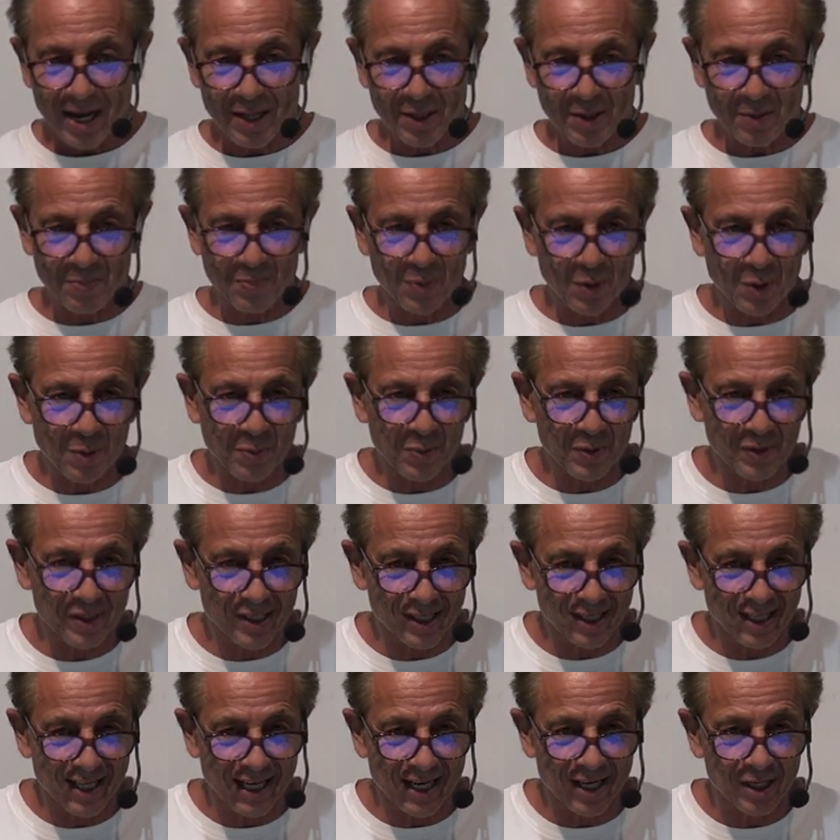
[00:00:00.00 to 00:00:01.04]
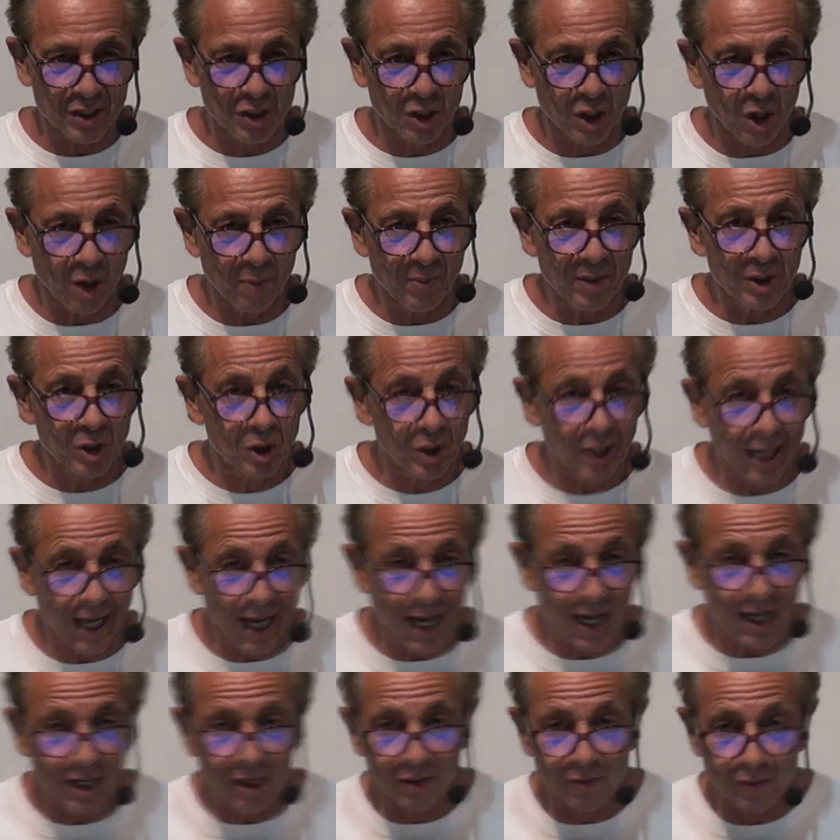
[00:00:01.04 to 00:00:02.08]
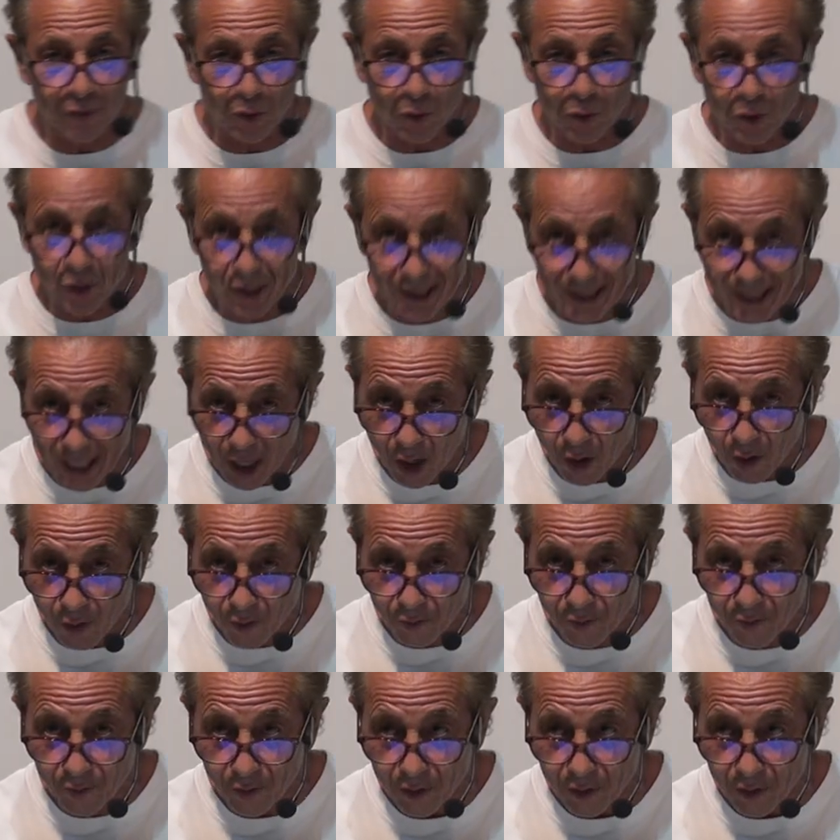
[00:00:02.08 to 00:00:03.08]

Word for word: and the purpose of that is coming to the end of yourself